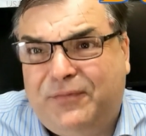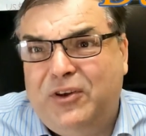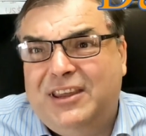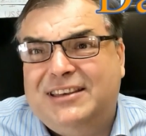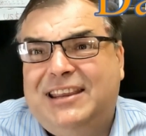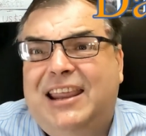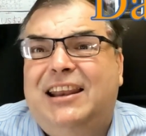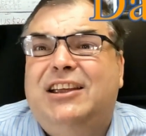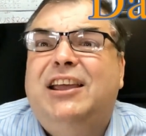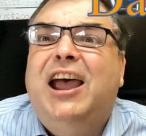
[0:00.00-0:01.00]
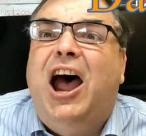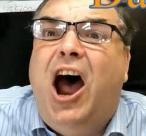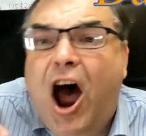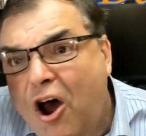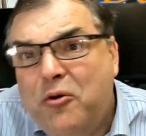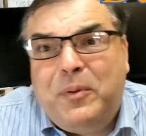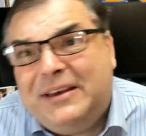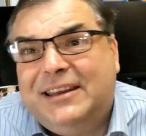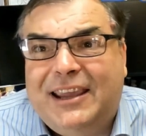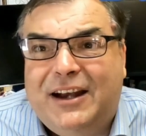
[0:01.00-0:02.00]
for your dealer,
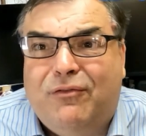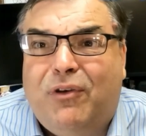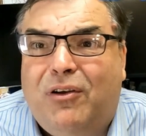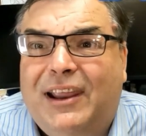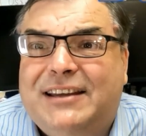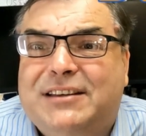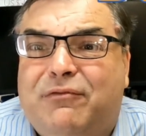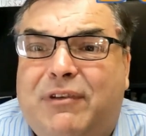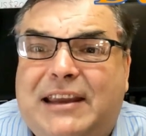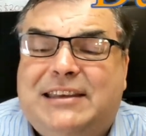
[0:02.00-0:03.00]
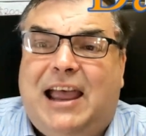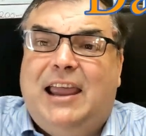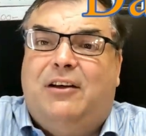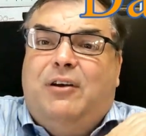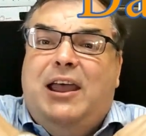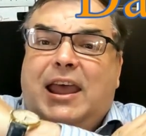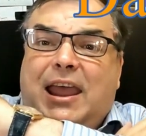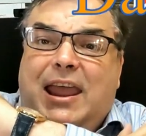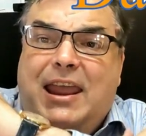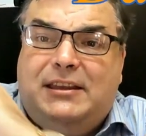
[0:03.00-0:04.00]
hoping to get a Rolex at retail.
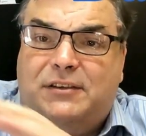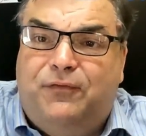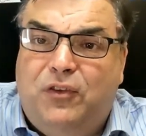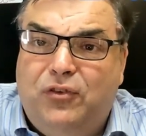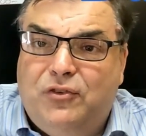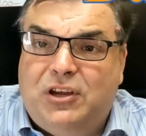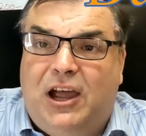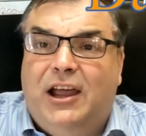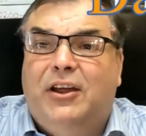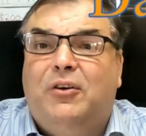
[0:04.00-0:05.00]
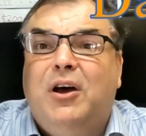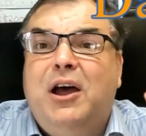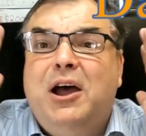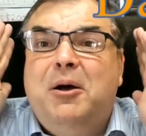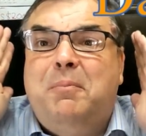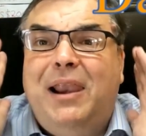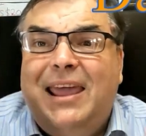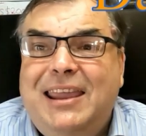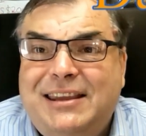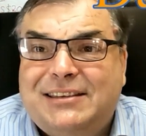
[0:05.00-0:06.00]
It's futile.
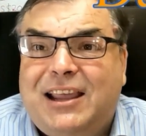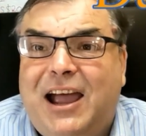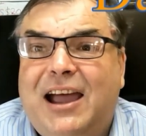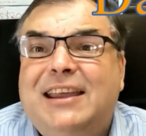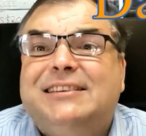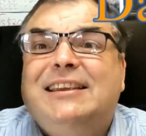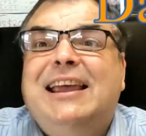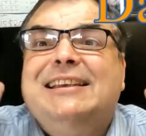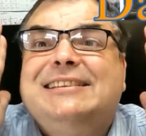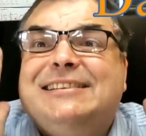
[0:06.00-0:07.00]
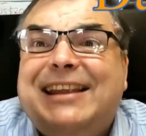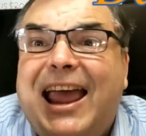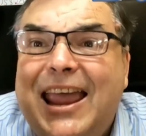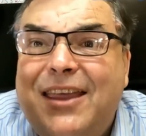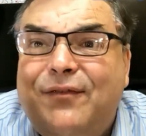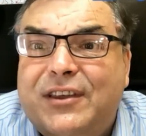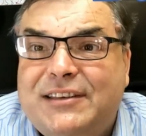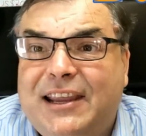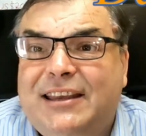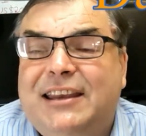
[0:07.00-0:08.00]
Please, guys, save your
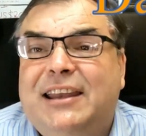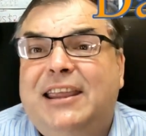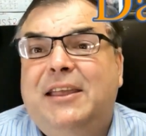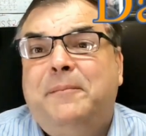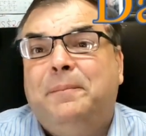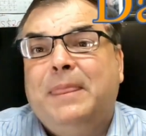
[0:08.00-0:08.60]
dignity,